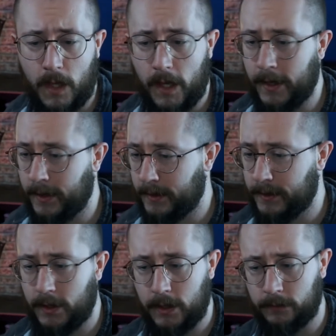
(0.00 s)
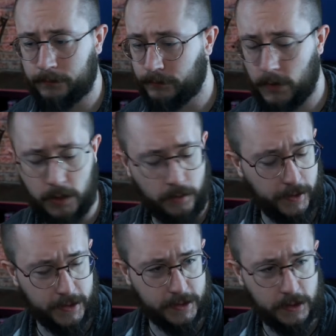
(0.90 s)
And
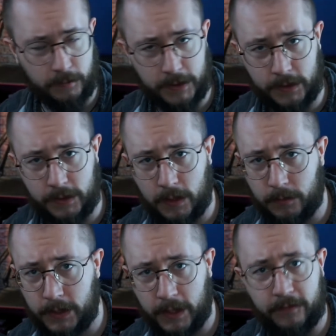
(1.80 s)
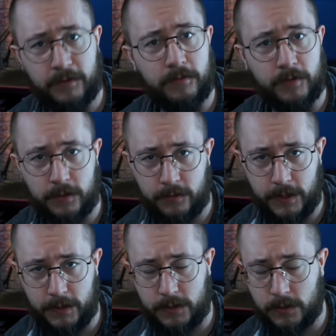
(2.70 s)
otherwise I'll be live every other
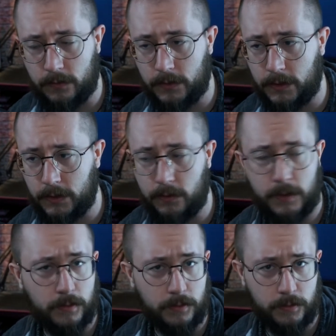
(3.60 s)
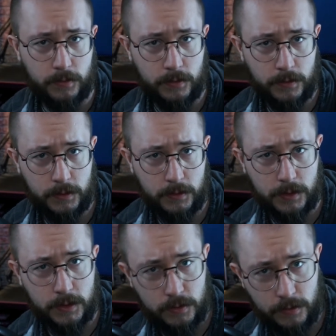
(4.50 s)
day, so you can do
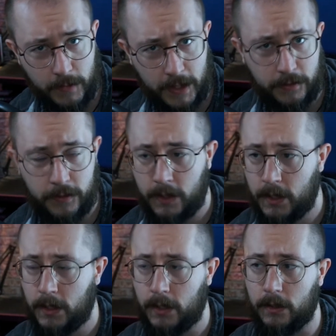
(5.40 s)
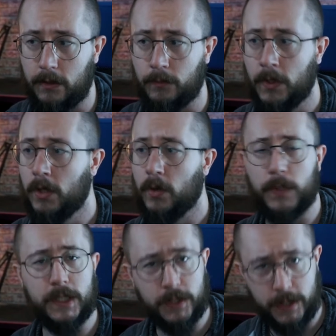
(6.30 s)
the math.
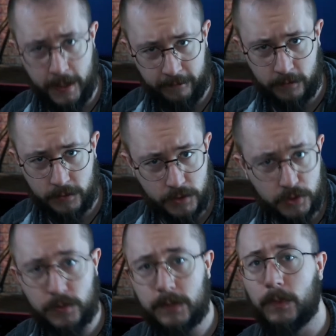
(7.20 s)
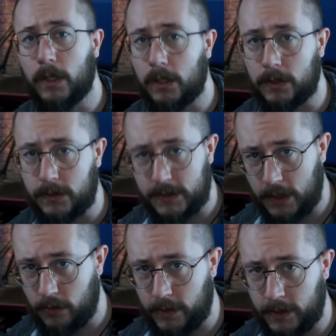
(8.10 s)
We never stream on
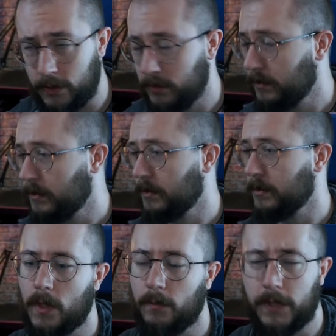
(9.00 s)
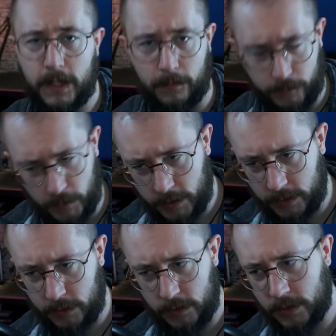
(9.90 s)
Saturday though, but yeah, you
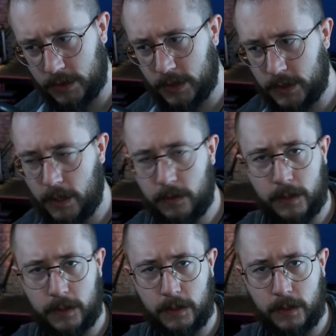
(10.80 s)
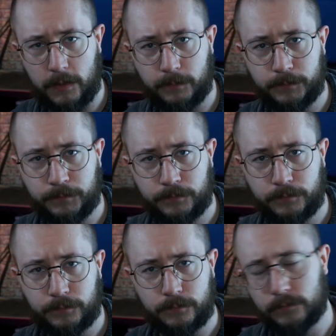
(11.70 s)
can check it out and
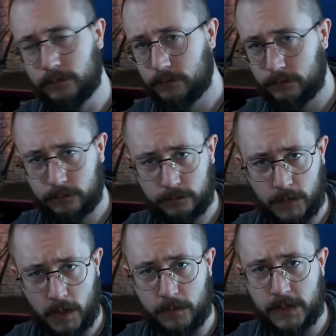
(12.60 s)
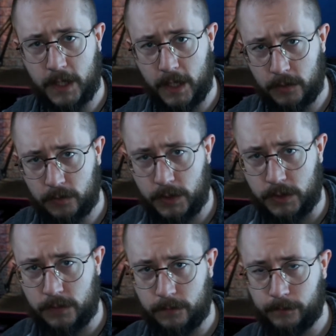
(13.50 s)
come say hi on Twitch.